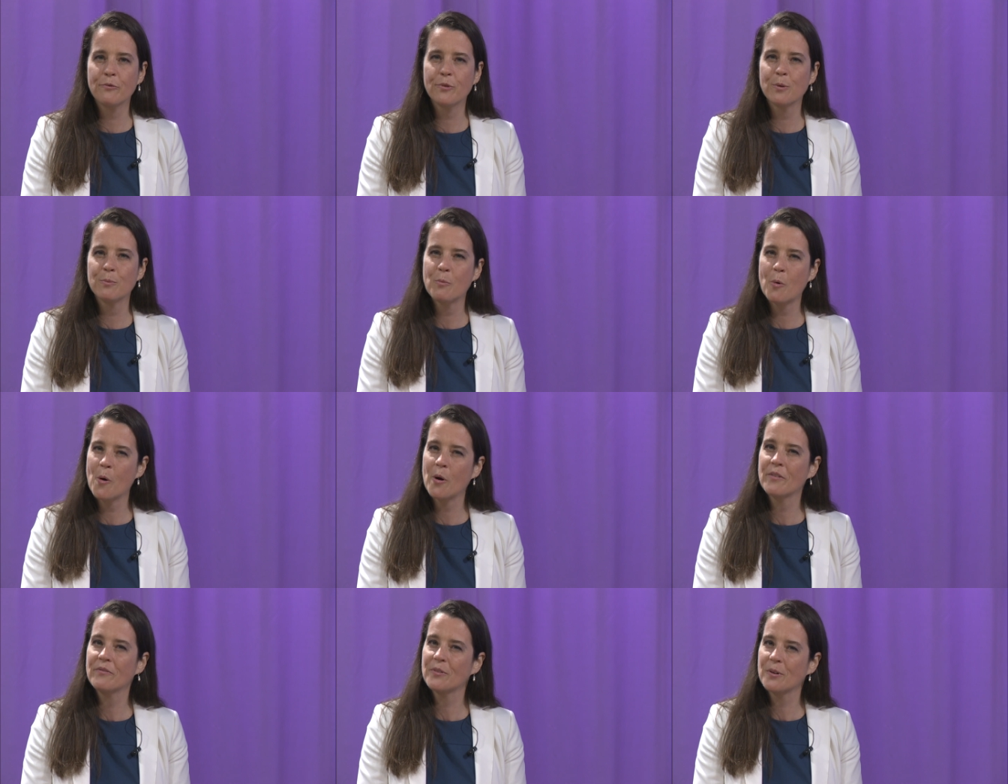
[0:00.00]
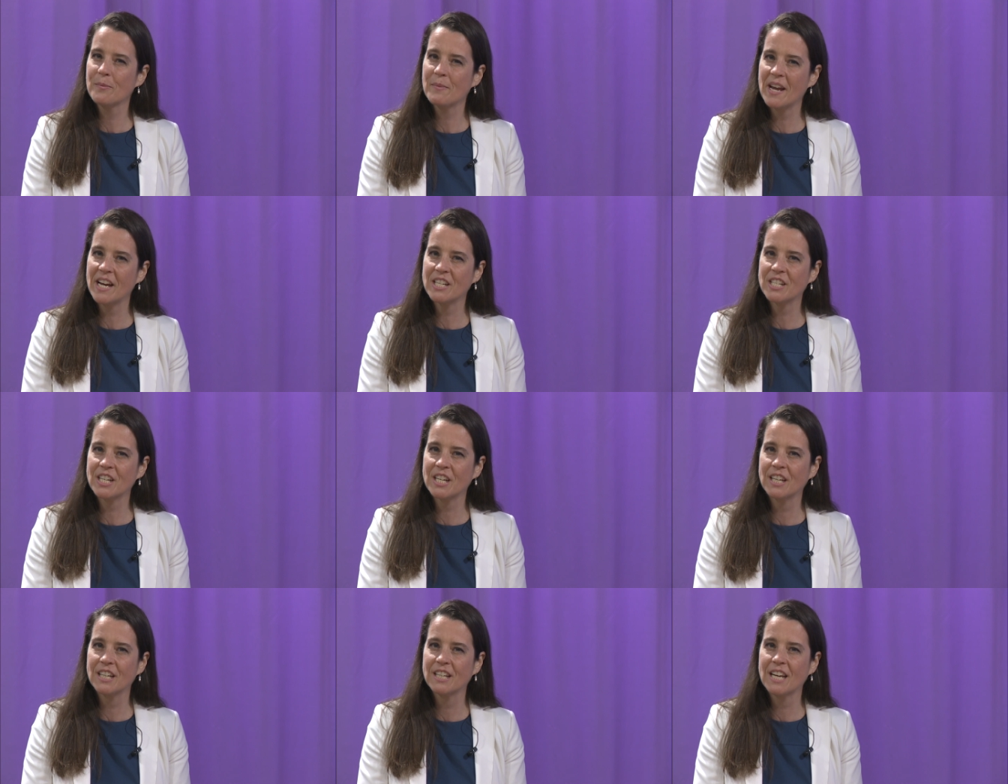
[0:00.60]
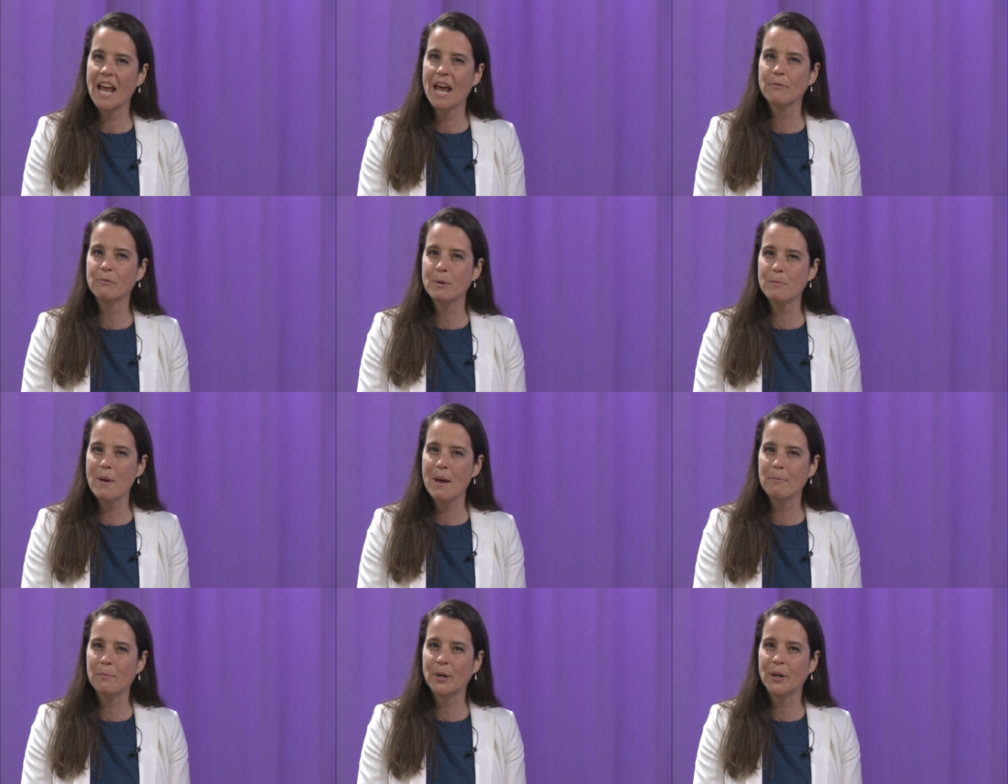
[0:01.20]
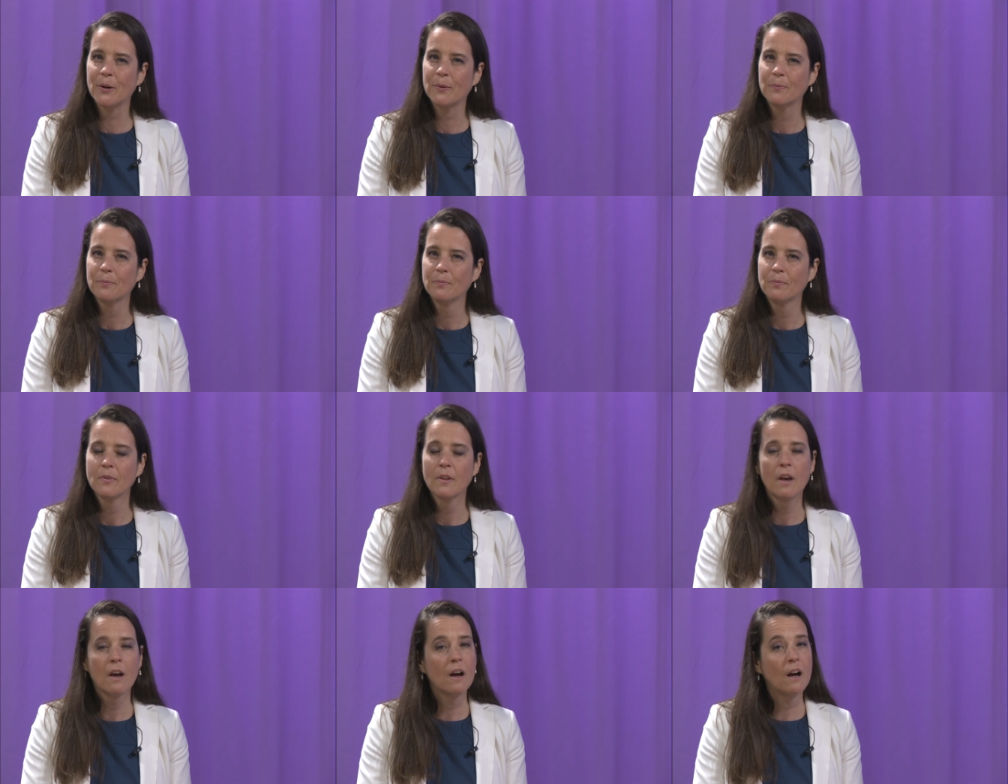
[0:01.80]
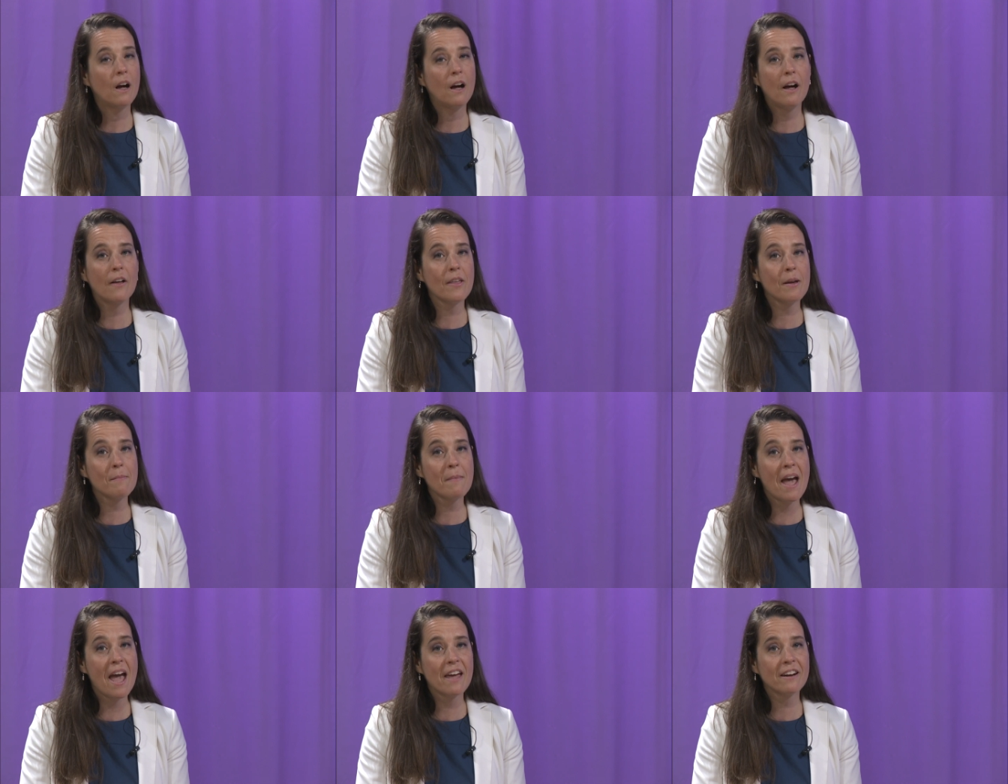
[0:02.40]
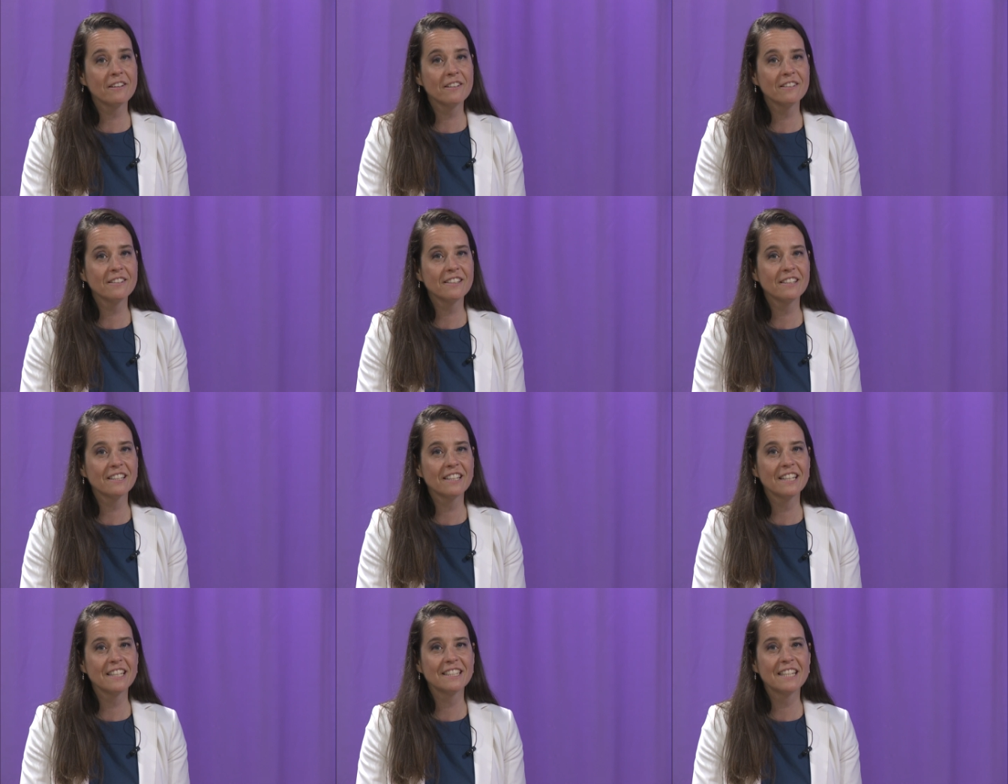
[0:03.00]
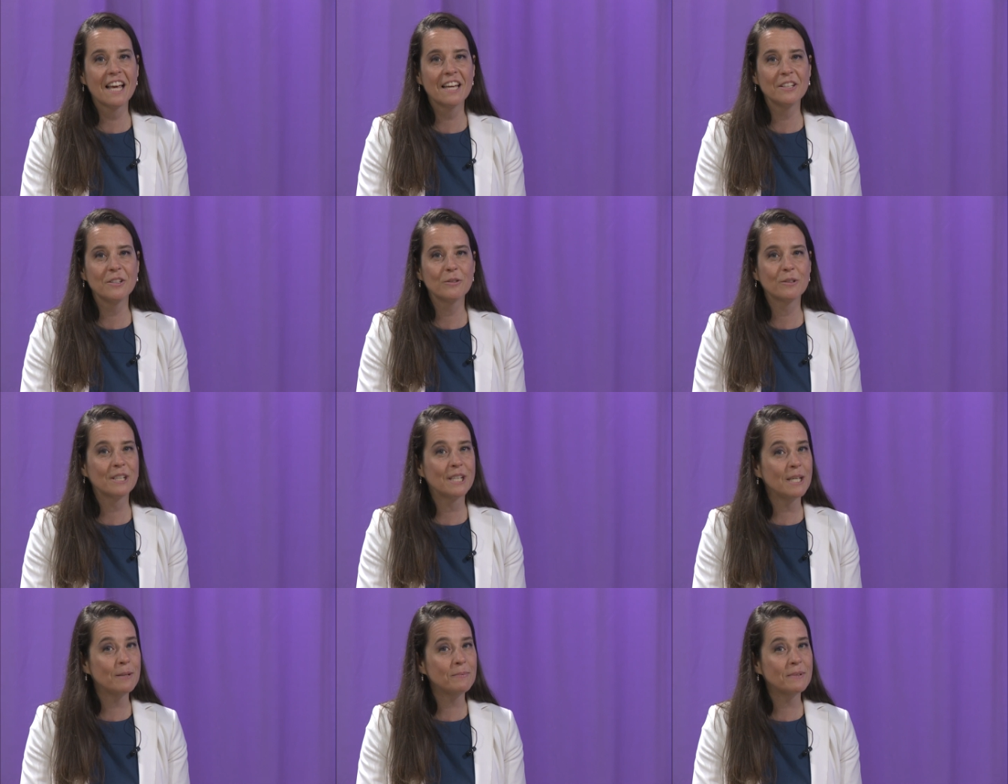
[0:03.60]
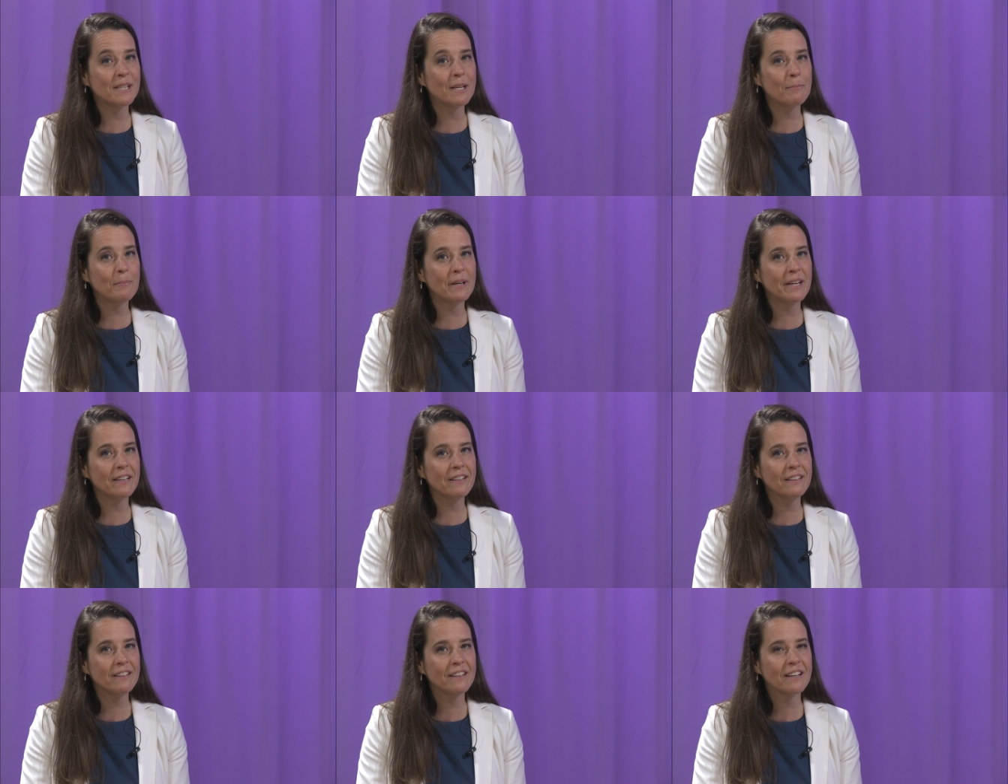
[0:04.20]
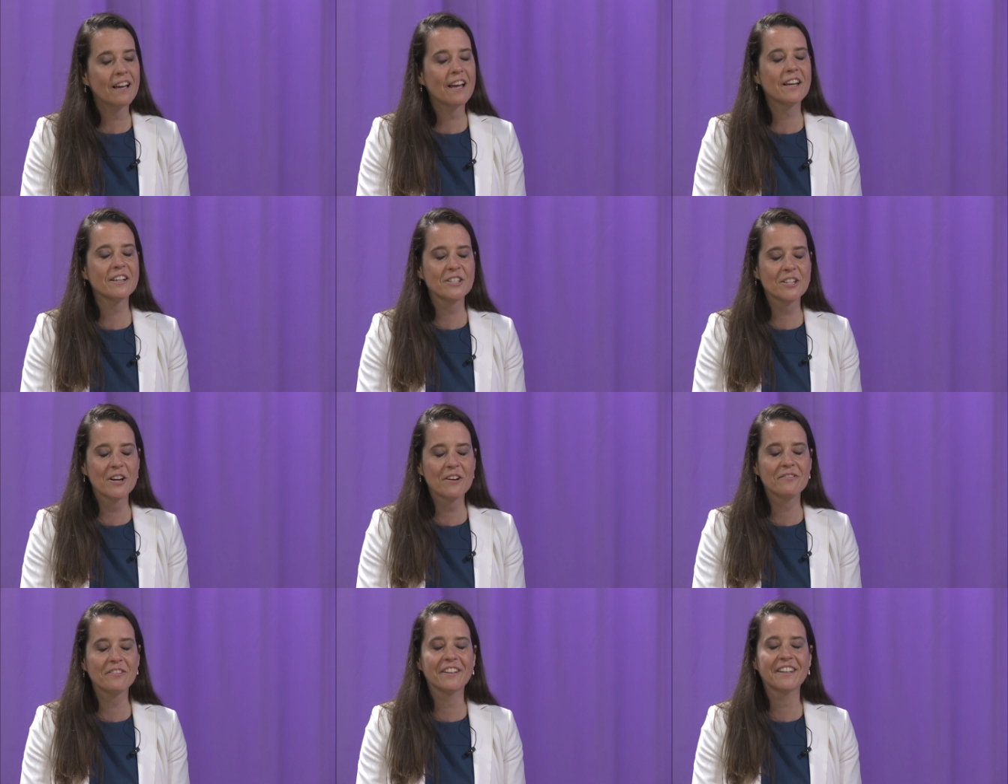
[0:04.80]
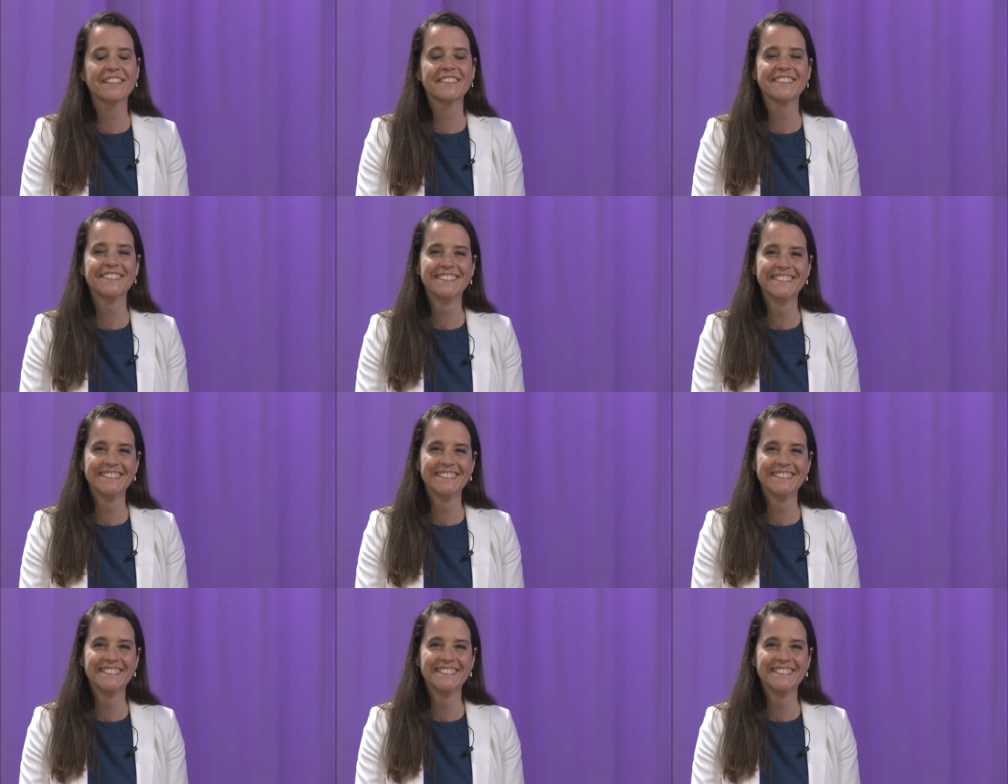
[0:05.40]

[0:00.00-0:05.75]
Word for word: for more information. And remember, all that matters is that you keep sipping and shuffling.